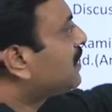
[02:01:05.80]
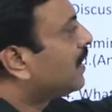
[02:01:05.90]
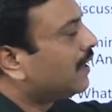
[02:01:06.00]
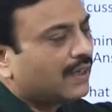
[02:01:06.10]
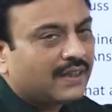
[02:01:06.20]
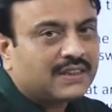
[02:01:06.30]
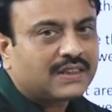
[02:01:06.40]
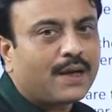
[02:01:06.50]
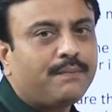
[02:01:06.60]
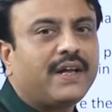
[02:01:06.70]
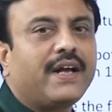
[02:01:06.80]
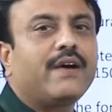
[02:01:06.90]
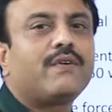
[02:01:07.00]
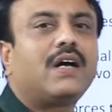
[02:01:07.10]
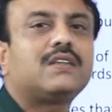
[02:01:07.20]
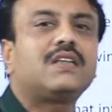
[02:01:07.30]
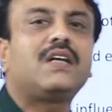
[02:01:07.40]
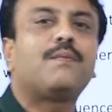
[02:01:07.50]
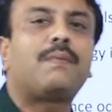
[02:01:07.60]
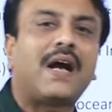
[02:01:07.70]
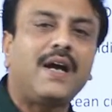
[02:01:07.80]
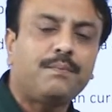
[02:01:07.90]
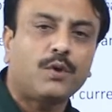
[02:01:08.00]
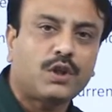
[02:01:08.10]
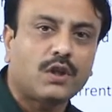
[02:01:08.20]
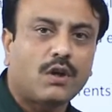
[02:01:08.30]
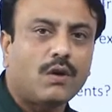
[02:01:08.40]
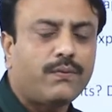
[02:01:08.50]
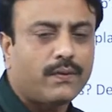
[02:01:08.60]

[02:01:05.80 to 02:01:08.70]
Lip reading: time, they have asked an applied portion of